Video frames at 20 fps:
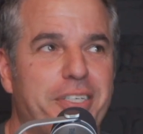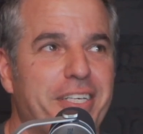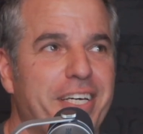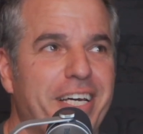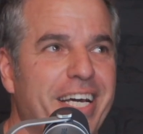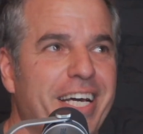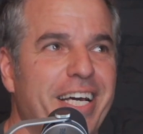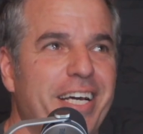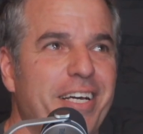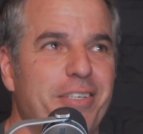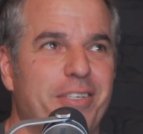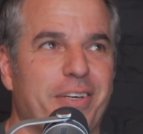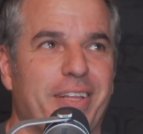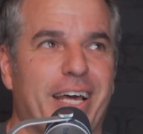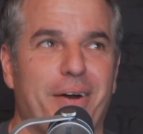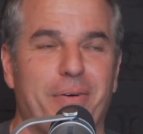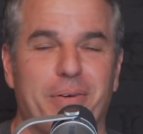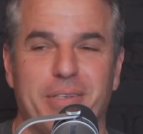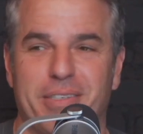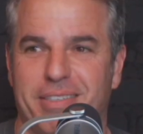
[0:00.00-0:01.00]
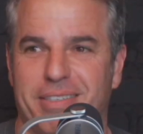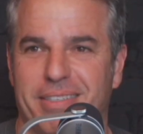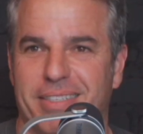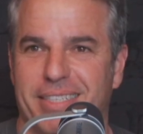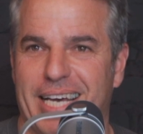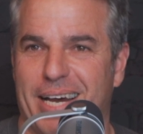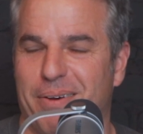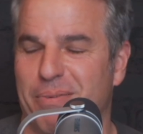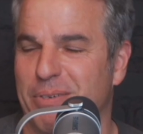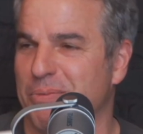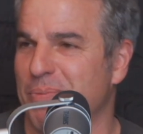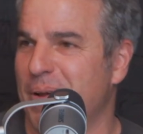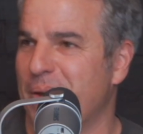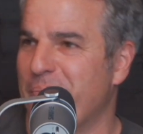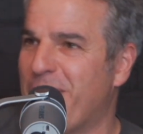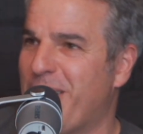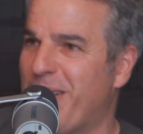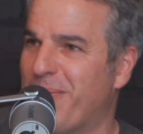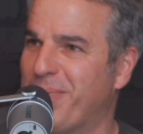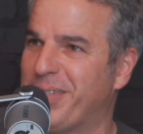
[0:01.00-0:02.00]
So that was that was my
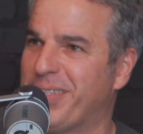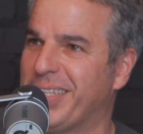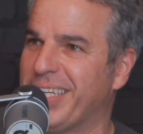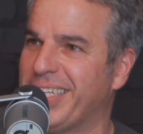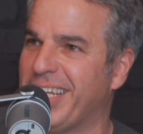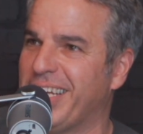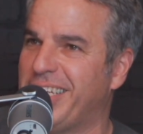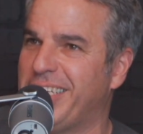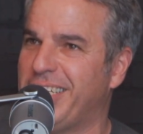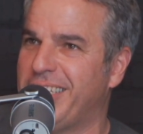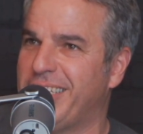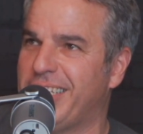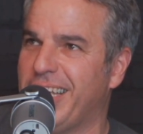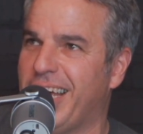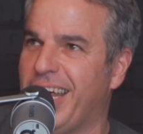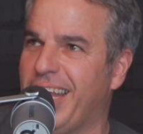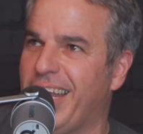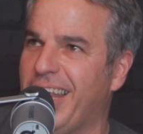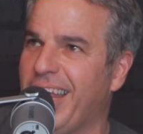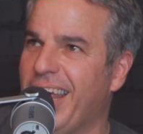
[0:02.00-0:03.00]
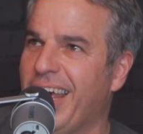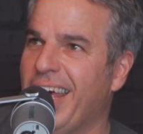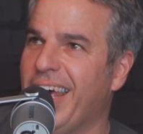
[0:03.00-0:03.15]
mom's thing that she said.